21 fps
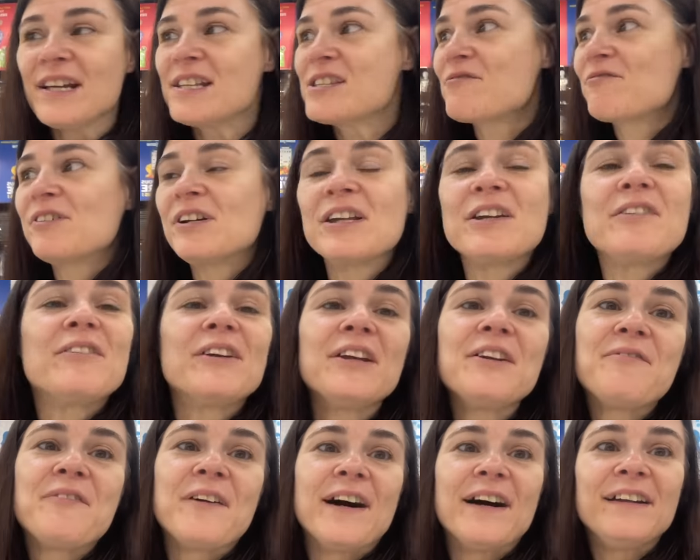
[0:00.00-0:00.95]
It's really,
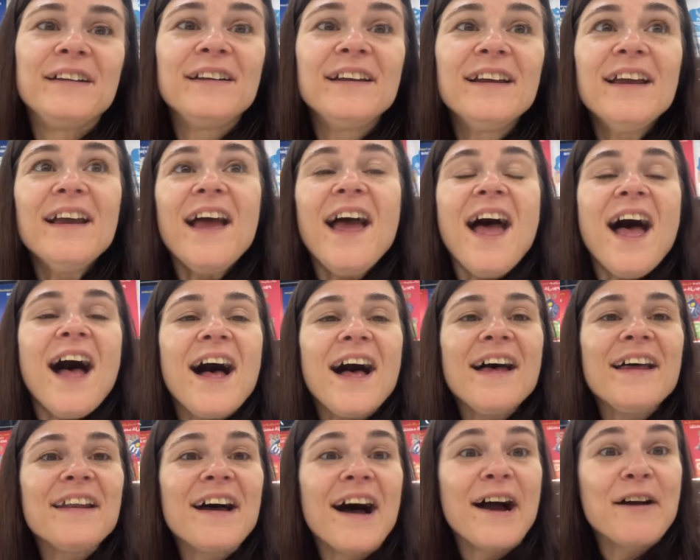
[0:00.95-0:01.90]
really fun.
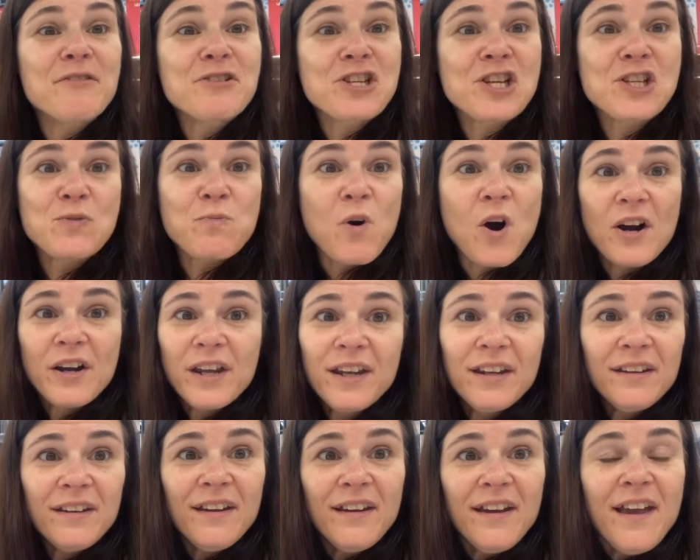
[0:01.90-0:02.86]
And I was just
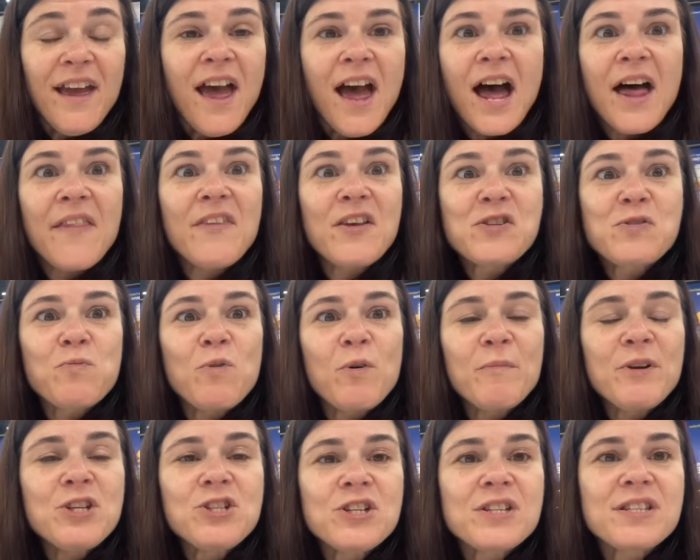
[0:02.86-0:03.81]
walking, and this
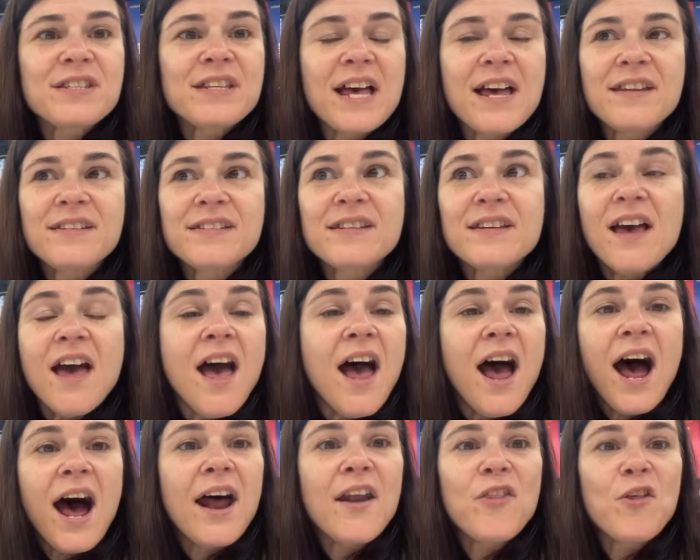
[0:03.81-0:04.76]
woman just says
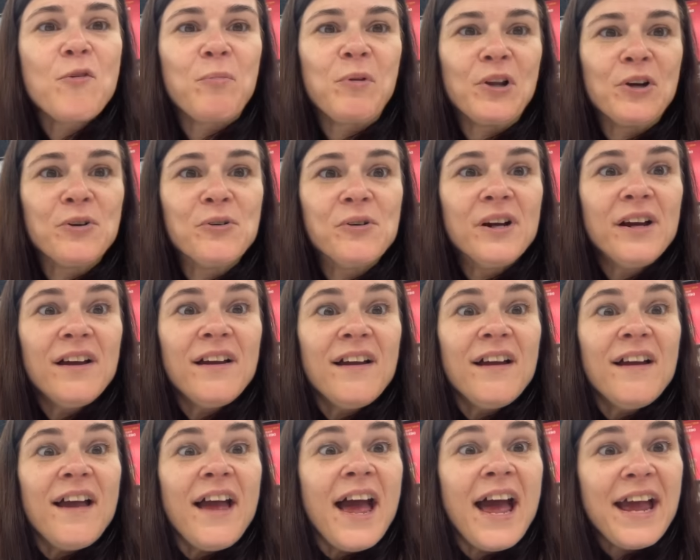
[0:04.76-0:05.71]
out of the blue,
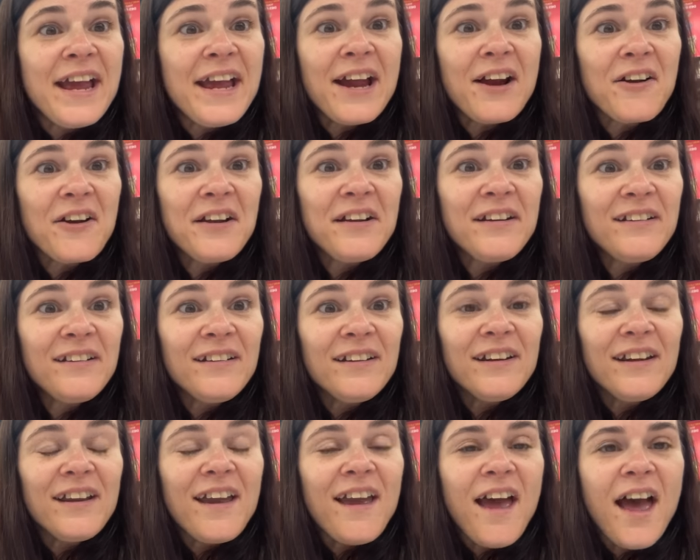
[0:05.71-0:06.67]
hey, Aaron.
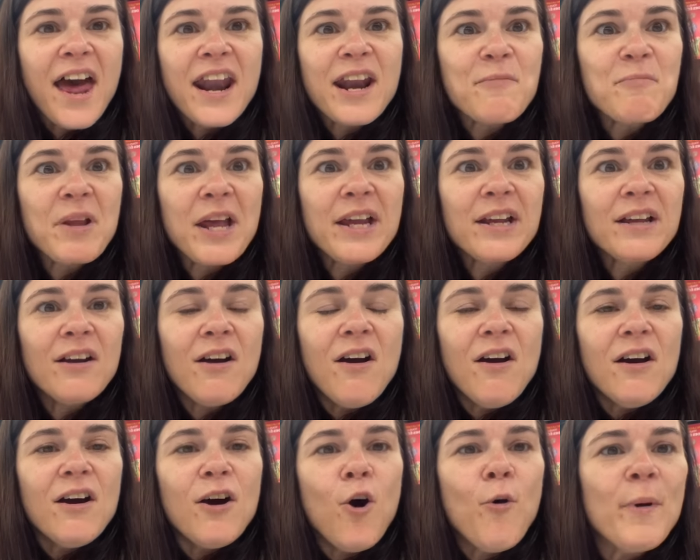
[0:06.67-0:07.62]
And I'm like,
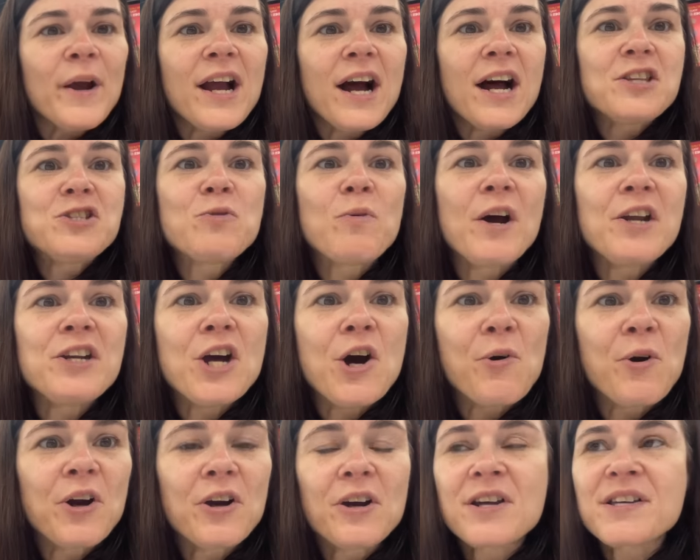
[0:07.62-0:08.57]
oh my God, do I know
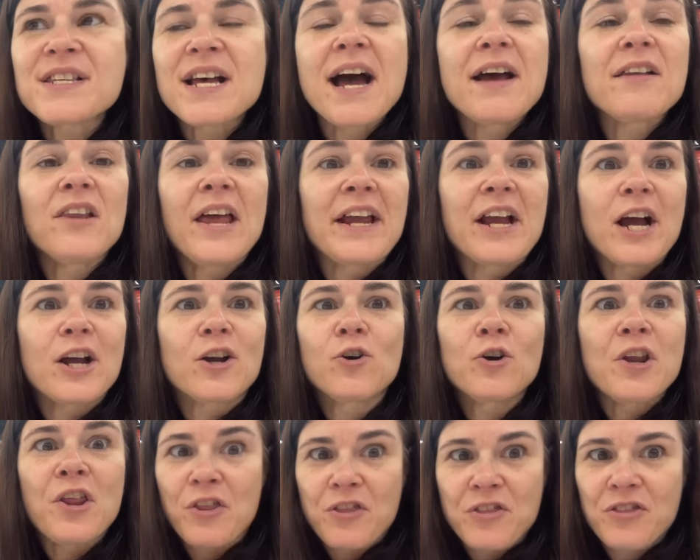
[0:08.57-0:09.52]
her? Cause I
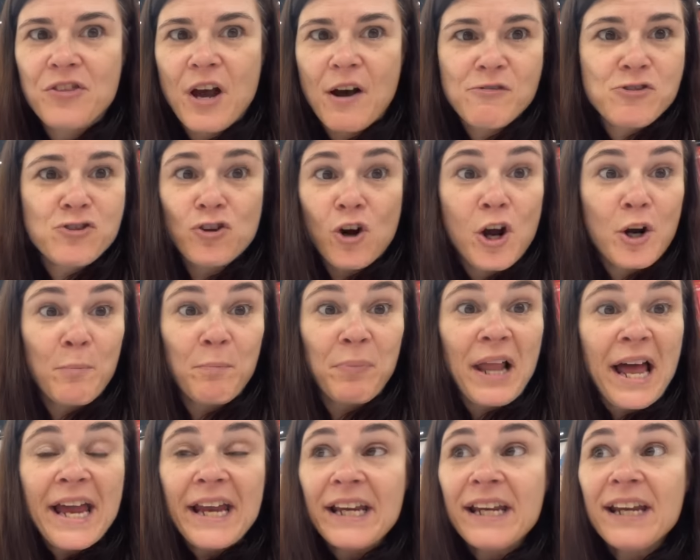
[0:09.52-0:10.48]
was drawing a
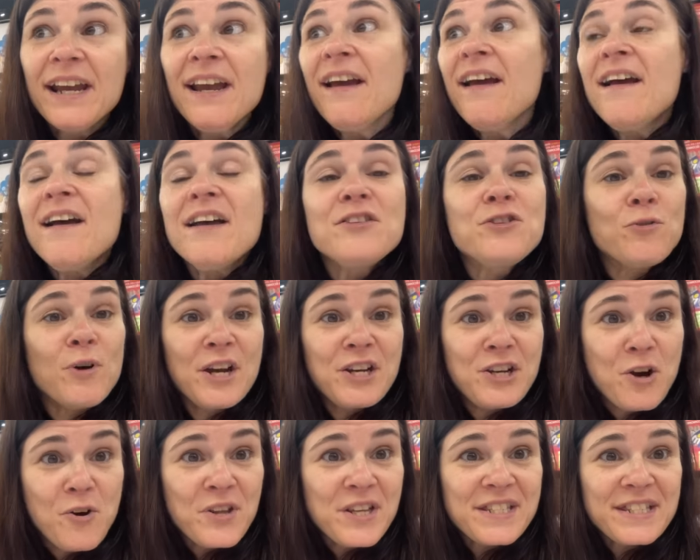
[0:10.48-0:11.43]
blank. Do I
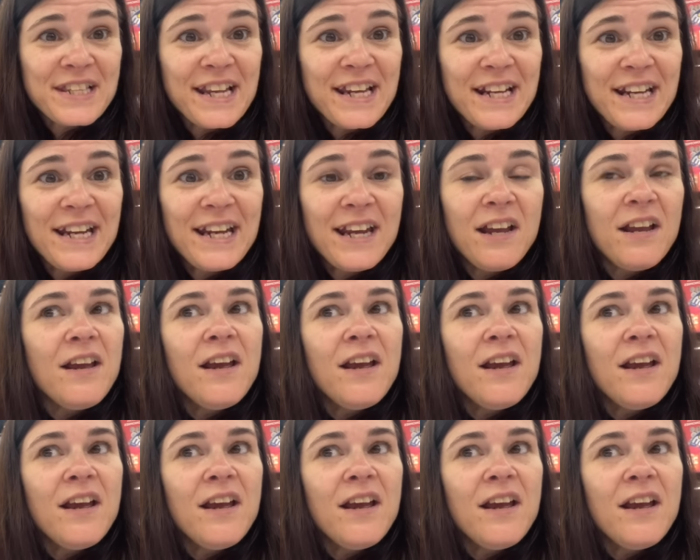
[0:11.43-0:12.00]
know this lady?